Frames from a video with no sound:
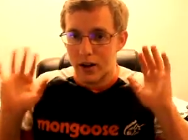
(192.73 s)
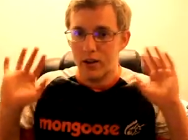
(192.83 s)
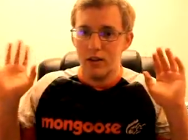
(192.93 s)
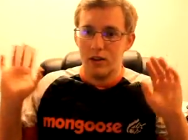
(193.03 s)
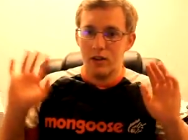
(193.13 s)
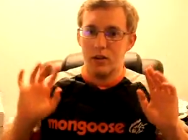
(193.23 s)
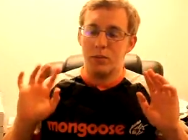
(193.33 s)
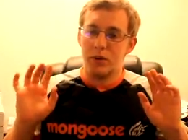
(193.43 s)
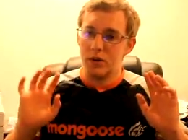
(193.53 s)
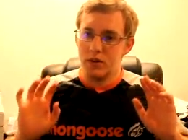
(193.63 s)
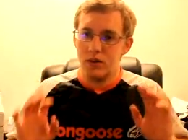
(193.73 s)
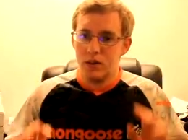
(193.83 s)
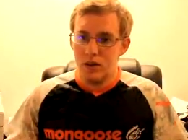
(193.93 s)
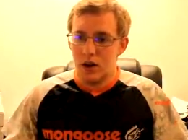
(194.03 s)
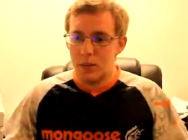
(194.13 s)
I don't know why,
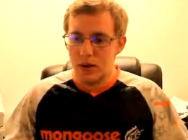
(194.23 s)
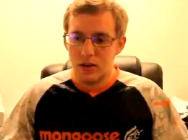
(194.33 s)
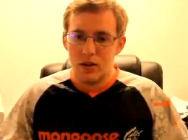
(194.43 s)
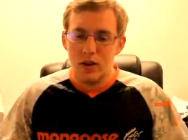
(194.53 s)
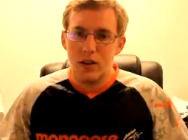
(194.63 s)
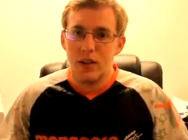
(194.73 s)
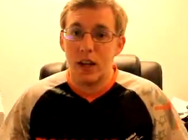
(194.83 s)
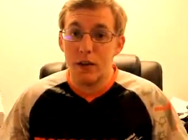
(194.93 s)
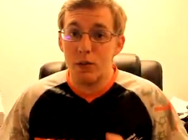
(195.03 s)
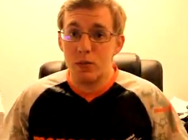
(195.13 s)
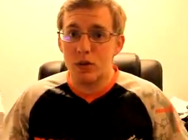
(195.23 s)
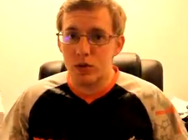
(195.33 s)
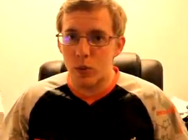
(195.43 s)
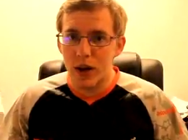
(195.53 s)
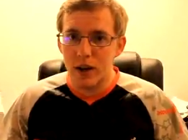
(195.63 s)
but, I mean, they
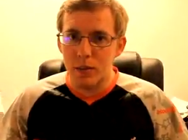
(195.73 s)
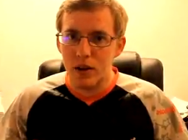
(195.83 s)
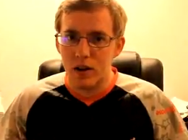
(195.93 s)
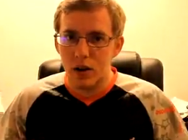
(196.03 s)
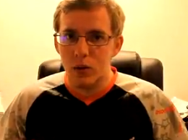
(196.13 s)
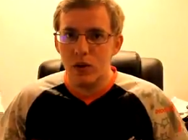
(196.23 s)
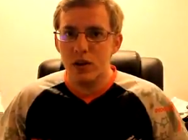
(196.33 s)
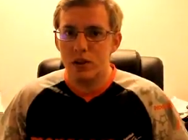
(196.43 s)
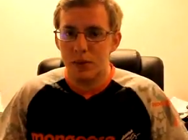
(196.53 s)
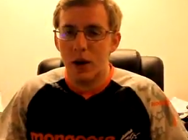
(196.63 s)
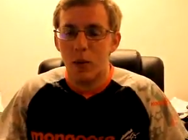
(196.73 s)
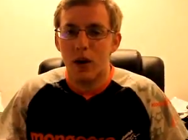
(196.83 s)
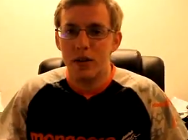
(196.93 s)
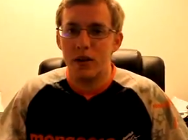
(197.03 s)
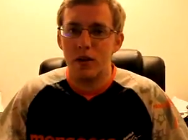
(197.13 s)
gave themselves away a minute ago.
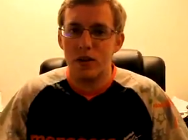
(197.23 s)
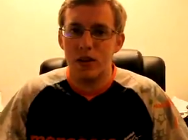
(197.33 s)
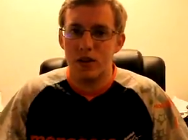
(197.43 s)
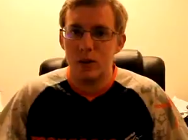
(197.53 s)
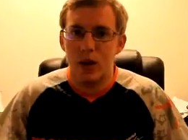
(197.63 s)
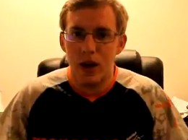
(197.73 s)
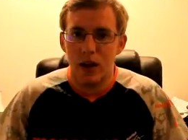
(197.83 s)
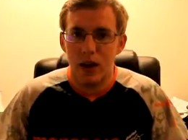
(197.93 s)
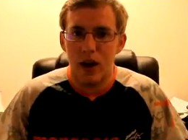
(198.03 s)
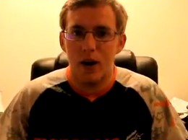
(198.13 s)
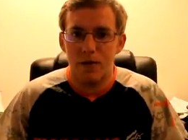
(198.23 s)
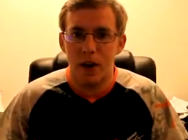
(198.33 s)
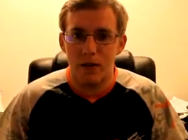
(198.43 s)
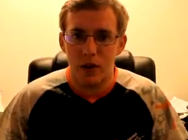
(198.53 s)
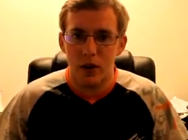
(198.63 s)
Some guy walked in here and says, "You can't
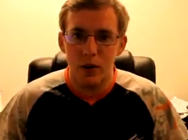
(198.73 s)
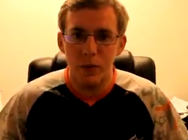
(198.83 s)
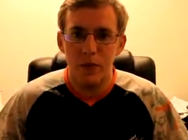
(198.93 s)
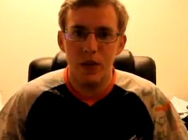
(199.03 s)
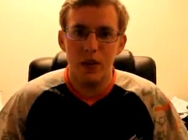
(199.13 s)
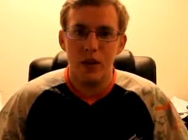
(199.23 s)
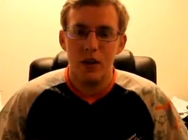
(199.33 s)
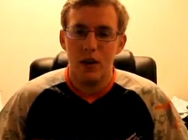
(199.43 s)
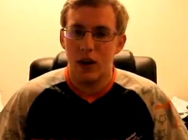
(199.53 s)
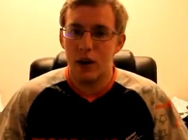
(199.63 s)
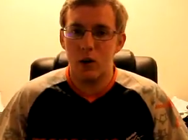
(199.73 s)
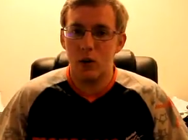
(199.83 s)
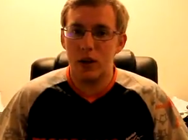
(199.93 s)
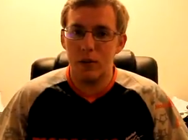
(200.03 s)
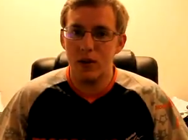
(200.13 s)
get I-5 here."
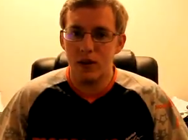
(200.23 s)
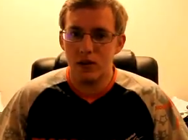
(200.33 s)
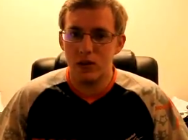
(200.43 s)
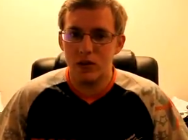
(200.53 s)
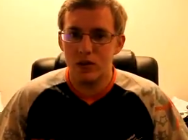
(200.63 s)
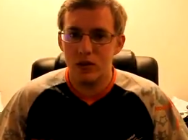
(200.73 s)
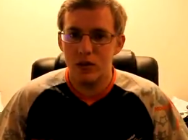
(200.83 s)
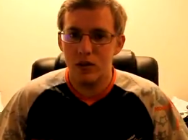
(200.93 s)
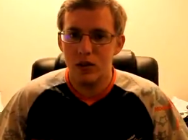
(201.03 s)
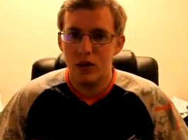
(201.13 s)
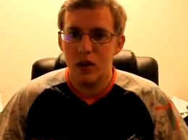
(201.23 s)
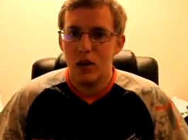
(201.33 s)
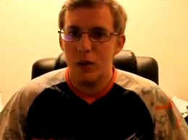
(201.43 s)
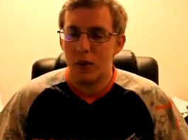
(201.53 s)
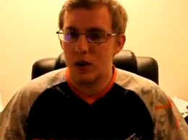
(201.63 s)
I don't know what that means,
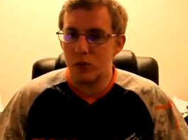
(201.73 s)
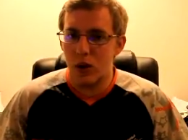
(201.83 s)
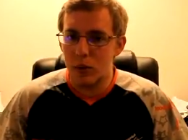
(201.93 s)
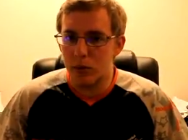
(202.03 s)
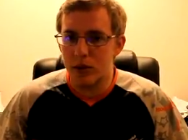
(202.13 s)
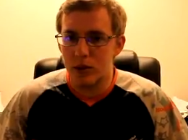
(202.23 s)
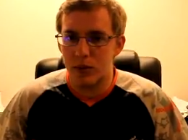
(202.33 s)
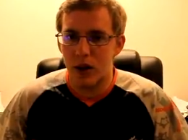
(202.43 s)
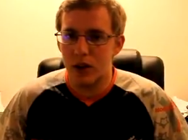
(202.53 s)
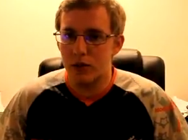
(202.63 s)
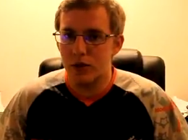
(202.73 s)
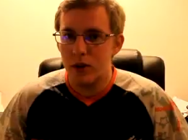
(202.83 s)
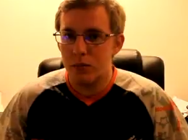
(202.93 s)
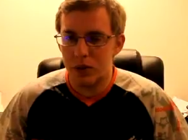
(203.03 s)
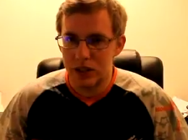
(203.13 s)
but it's probably some
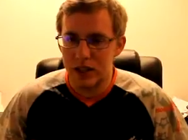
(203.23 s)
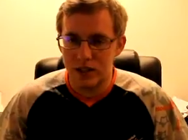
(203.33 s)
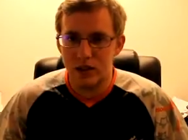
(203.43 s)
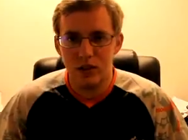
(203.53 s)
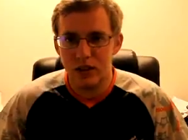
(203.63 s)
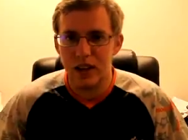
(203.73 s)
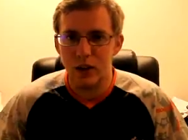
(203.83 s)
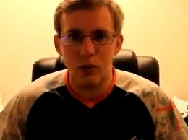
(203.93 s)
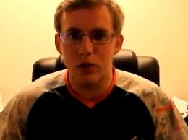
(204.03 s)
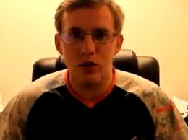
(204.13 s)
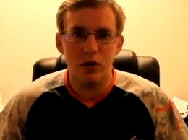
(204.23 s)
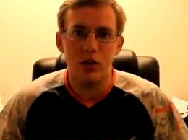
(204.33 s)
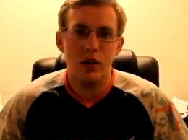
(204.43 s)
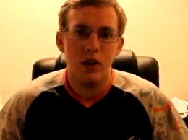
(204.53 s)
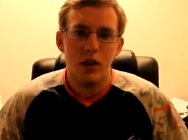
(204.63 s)
kind of police
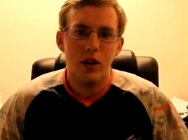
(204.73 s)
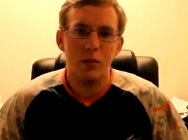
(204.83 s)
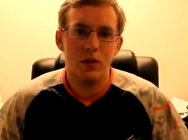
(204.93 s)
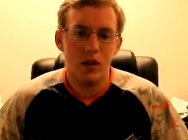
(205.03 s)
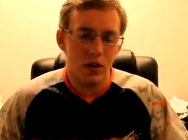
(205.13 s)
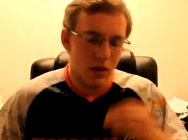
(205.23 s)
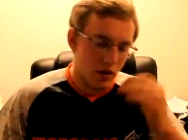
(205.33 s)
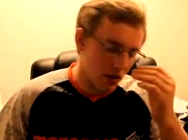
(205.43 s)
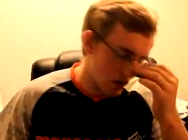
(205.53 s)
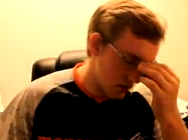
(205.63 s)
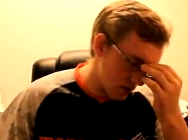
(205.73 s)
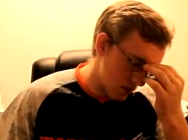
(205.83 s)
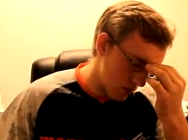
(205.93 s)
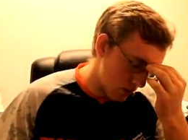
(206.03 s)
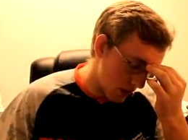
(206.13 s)
language. I'm sitting here
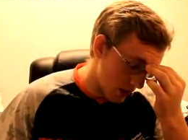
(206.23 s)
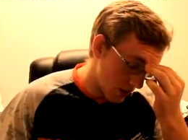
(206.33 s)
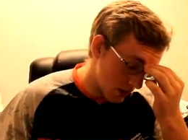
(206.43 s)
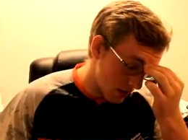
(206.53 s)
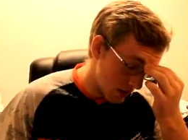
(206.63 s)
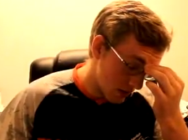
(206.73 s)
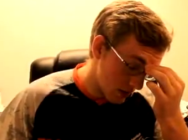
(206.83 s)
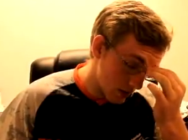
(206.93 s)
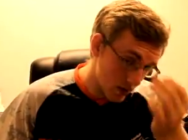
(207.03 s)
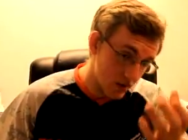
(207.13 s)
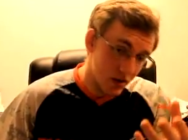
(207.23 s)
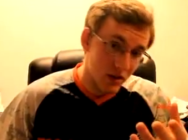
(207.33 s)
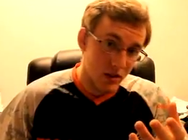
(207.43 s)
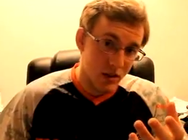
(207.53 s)
like, oh my goodness.